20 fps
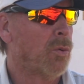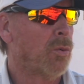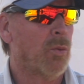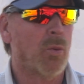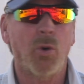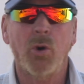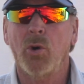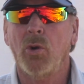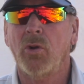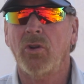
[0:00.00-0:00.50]

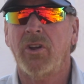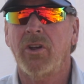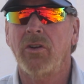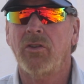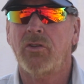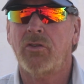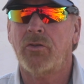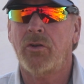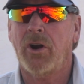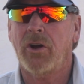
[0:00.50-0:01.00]
World
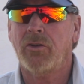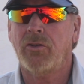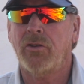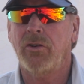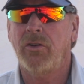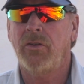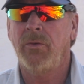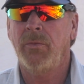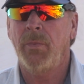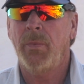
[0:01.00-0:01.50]

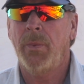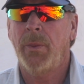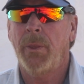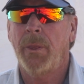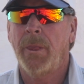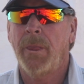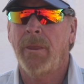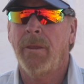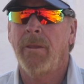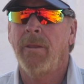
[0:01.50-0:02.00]
Construction,
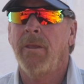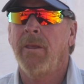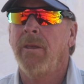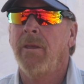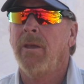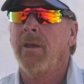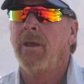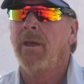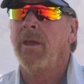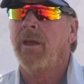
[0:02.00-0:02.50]

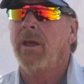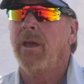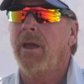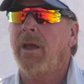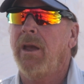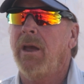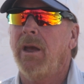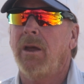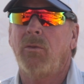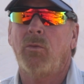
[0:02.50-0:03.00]

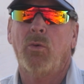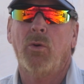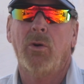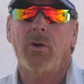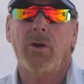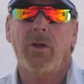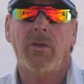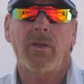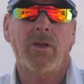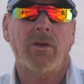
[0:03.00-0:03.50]
and we're
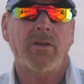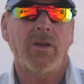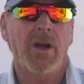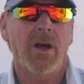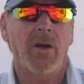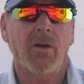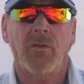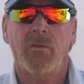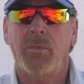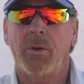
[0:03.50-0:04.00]
in the
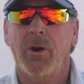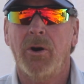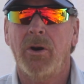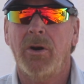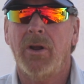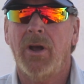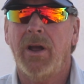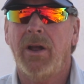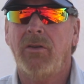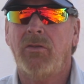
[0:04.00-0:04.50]
town of
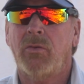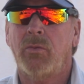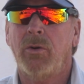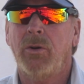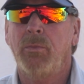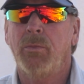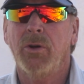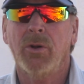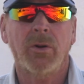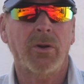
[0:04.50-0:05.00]
Paradise
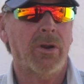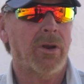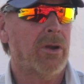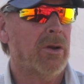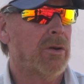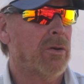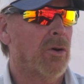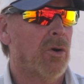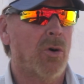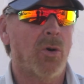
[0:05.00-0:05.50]
rebuilding
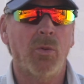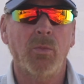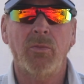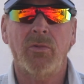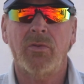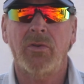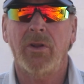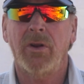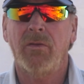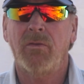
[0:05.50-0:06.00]
homes
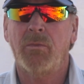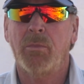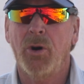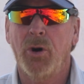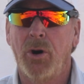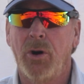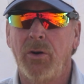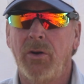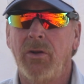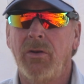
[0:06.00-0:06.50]
that have
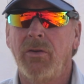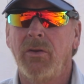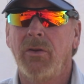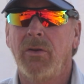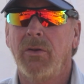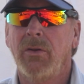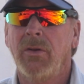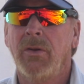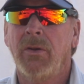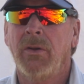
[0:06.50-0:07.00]
burned,
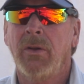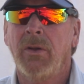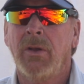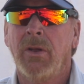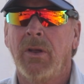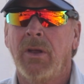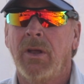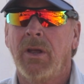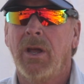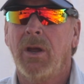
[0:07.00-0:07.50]

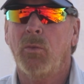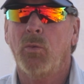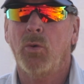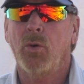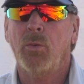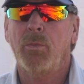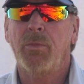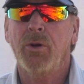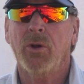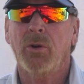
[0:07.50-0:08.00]
and we're
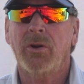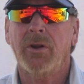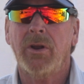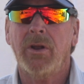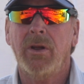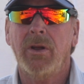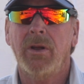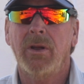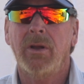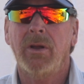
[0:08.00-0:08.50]

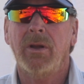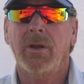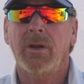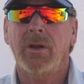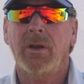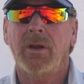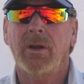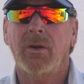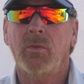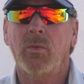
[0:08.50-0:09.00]

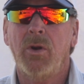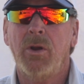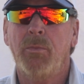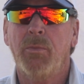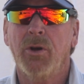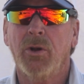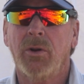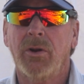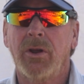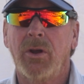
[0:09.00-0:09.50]

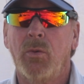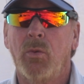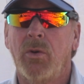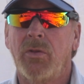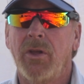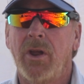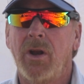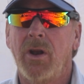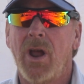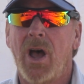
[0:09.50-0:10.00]
rebuilding with
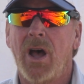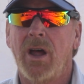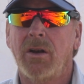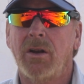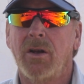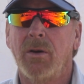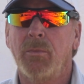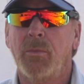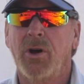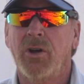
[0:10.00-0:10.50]
a
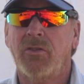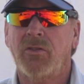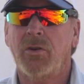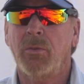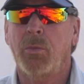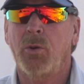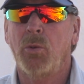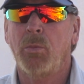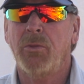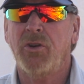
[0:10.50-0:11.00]

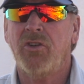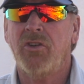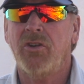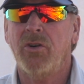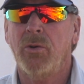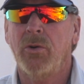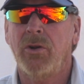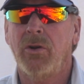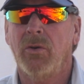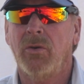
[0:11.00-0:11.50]
non-combustible
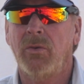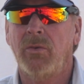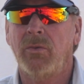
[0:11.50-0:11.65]
material.